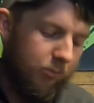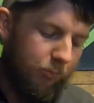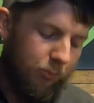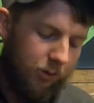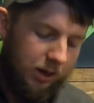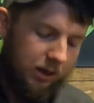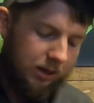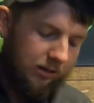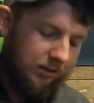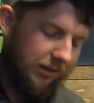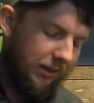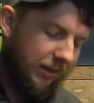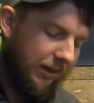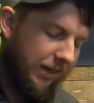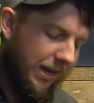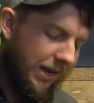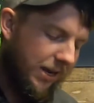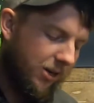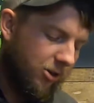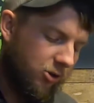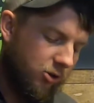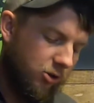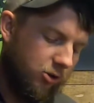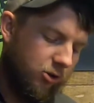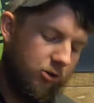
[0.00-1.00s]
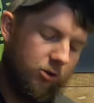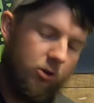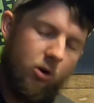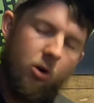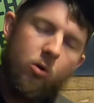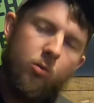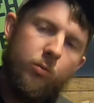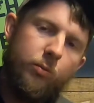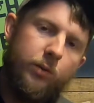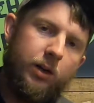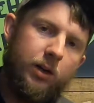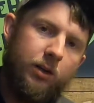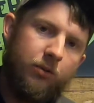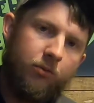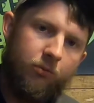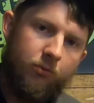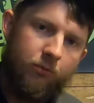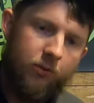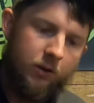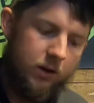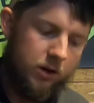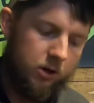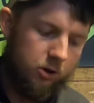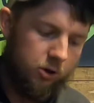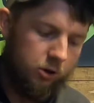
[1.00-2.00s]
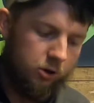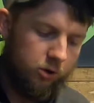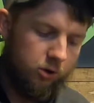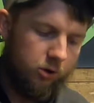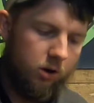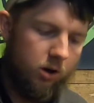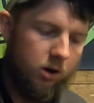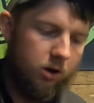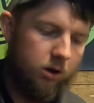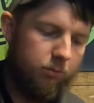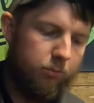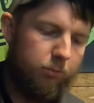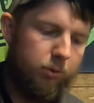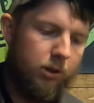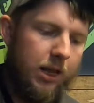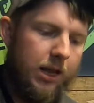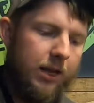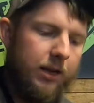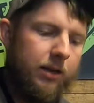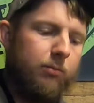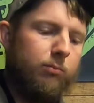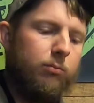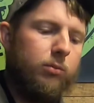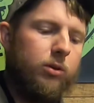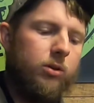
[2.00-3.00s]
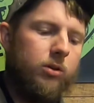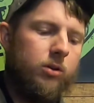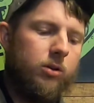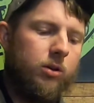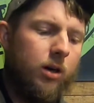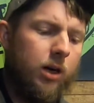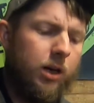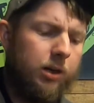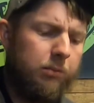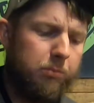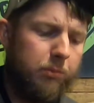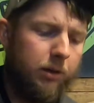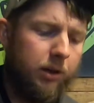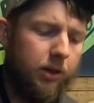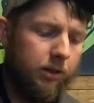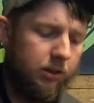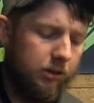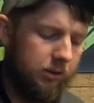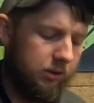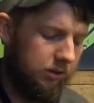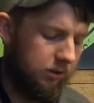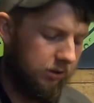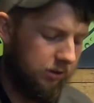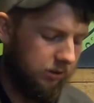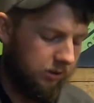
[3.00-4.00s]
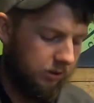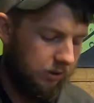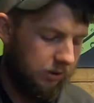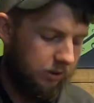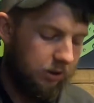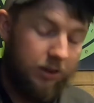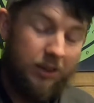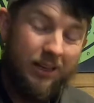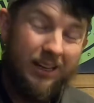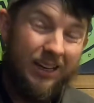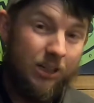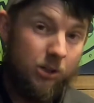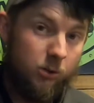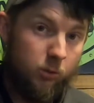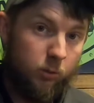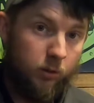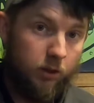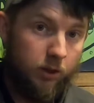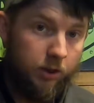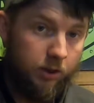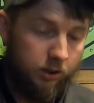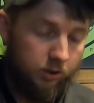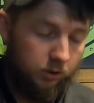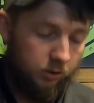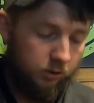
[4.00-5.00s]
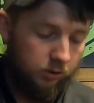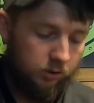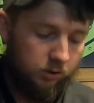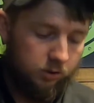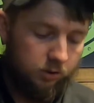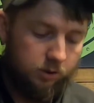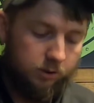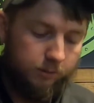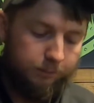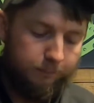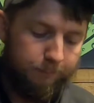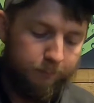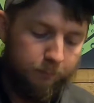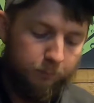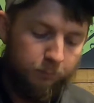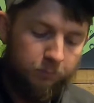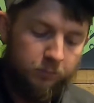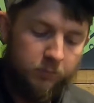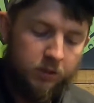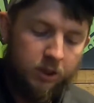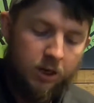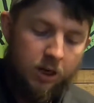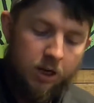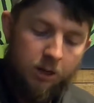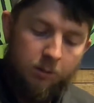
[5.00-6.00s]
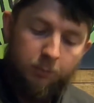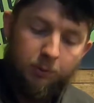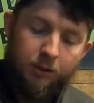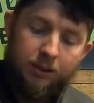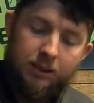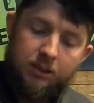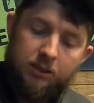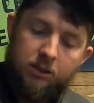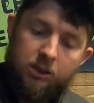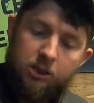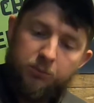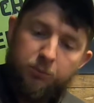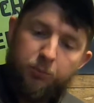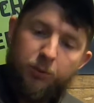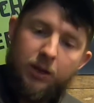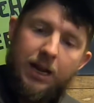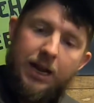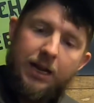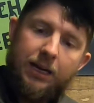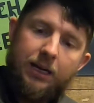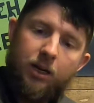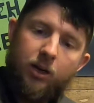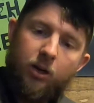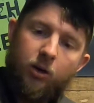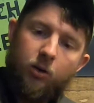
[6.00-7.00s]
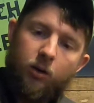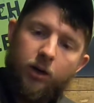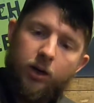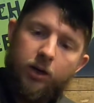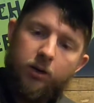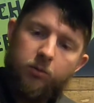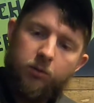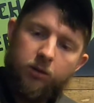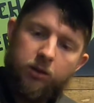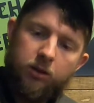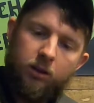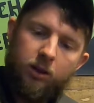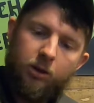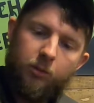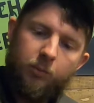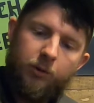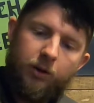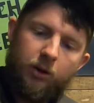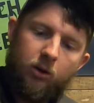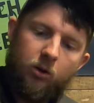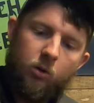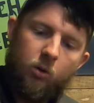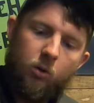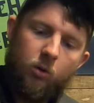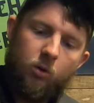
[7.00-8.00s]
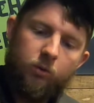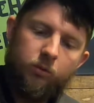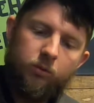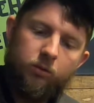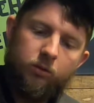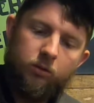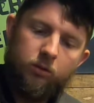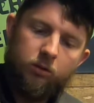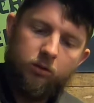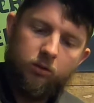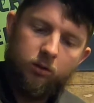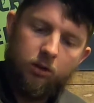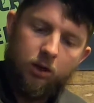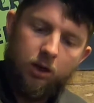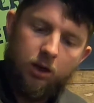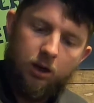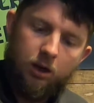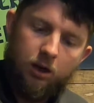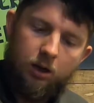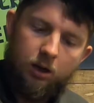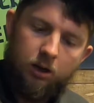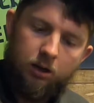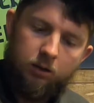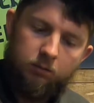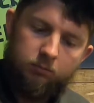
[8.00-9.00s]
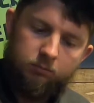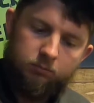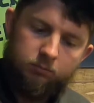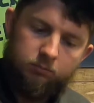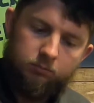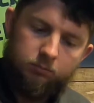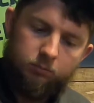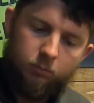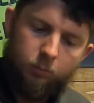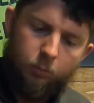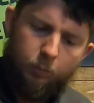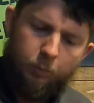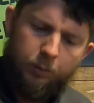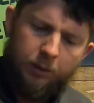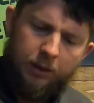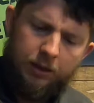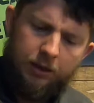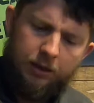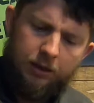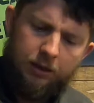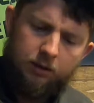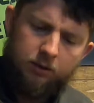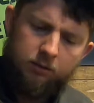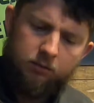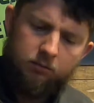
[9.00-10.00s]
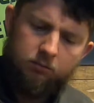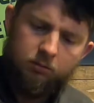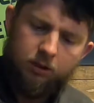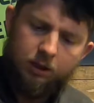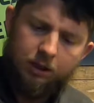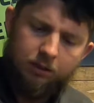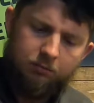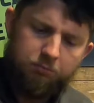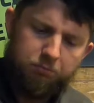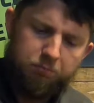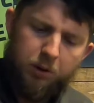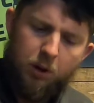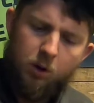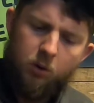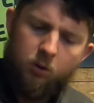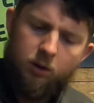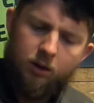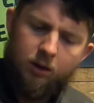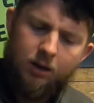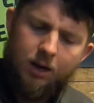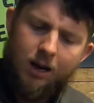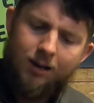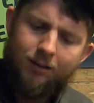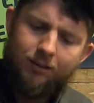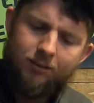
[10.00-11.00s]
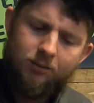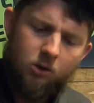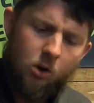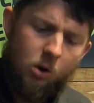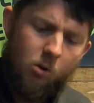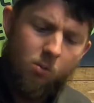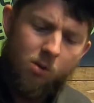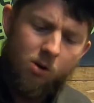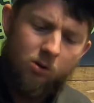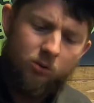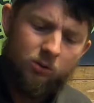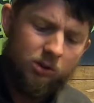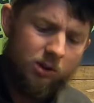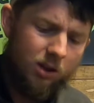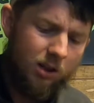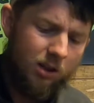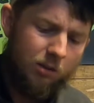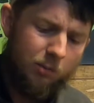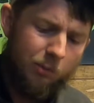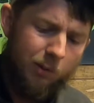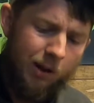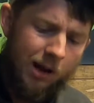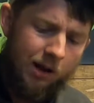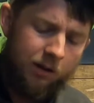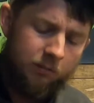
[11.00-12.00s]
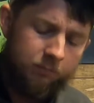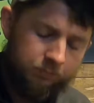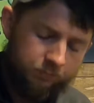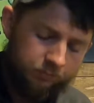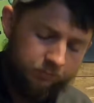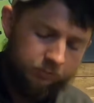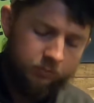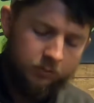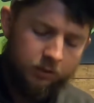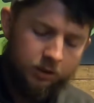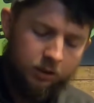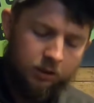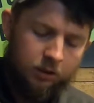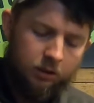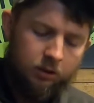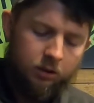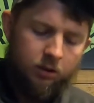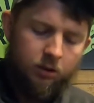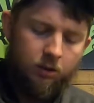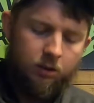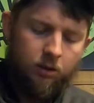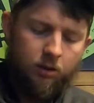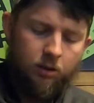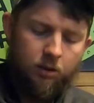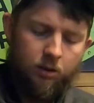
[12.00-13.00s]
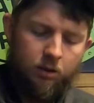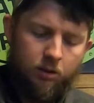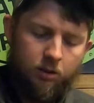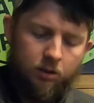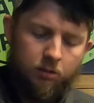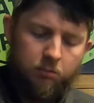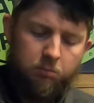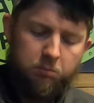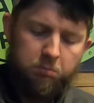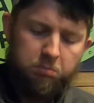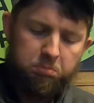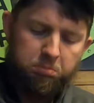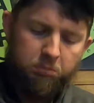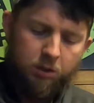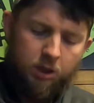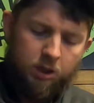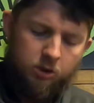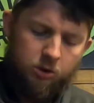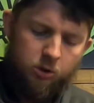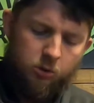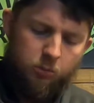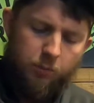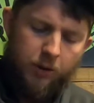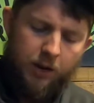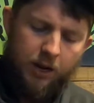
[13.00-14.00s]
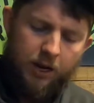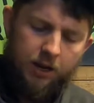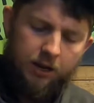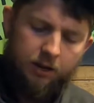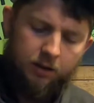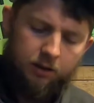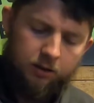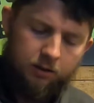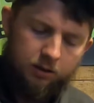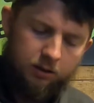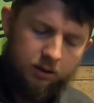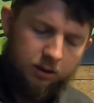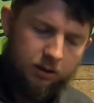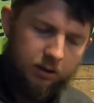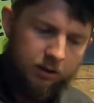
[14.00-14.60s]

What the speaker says: because I catch so many fish on a black and blue crankbait. It's ridiculous. But this is black and green with a little bit of gold paint, like polka dots almost at the bottom. Not too bad.